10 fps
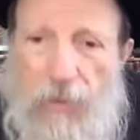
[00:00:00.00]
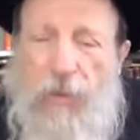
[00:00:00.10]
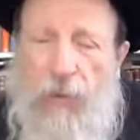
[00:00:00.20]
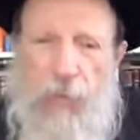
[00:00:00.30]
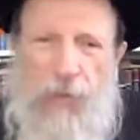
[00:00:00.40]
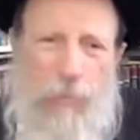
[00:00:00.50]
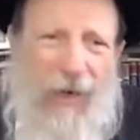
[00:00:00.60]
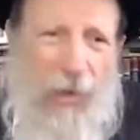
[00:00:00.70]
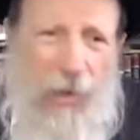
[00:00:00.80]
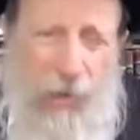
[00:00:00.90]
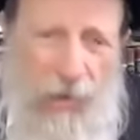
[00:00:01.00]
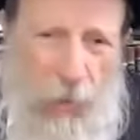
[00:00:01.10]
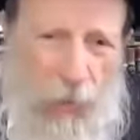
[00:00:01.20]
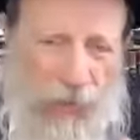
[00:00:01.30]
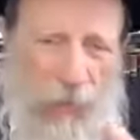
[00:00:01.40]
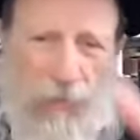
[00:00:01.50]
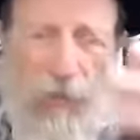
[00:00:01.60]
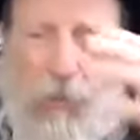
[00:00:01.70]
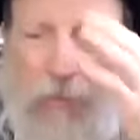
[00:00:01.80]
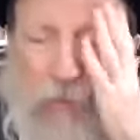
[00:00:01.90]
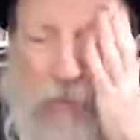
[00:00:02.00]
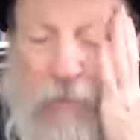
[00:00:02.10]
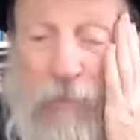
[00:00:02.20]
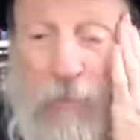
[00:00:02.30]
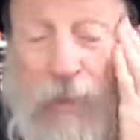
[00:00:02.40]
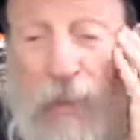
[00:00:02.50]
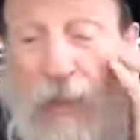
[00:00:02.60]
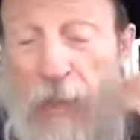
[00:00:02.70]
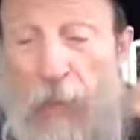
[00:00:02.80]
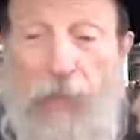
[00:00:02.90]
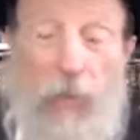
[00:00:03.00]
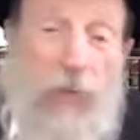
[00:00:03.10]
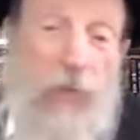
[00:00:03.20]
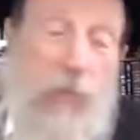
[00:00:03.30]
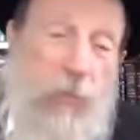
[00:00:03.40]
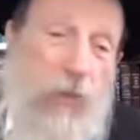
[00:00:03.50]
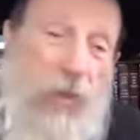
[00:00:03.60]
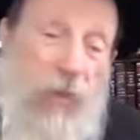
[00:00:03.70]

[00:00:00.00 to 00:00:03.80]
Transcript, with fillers: It was a barge that went over the river and he would go to this person.